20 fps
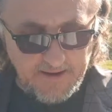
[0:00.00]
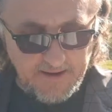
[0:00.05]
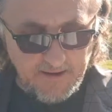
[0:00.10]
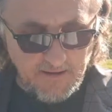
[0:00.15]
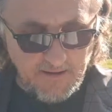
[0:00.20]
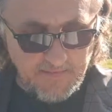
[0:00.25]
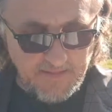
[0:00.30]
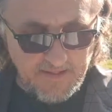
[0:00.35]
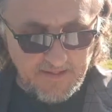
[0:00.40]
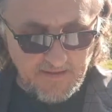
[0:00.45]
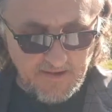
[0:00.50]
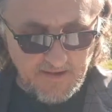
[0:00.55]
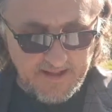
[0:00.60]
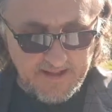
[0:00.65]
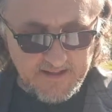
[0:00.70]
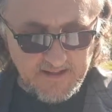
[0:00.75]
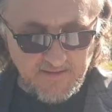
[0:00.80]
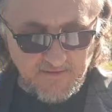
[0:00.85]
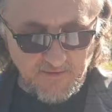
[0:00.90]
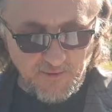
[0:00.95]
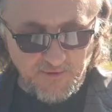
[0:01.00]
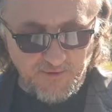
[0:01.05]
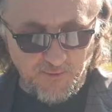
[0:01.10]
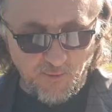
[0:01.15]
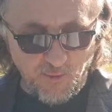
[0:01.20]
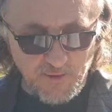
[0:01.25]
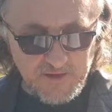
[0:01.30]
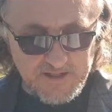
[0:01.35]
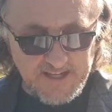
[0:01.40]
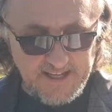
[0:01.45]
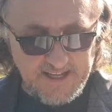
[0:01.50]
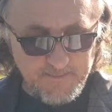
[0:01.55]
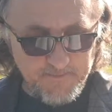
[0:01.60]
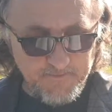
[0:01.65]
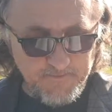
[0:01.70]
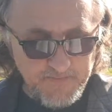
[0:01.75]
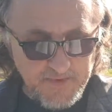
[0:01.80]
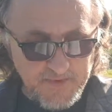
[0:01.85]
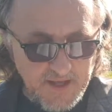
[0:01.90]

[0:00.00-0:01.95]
here in the end of verse 14,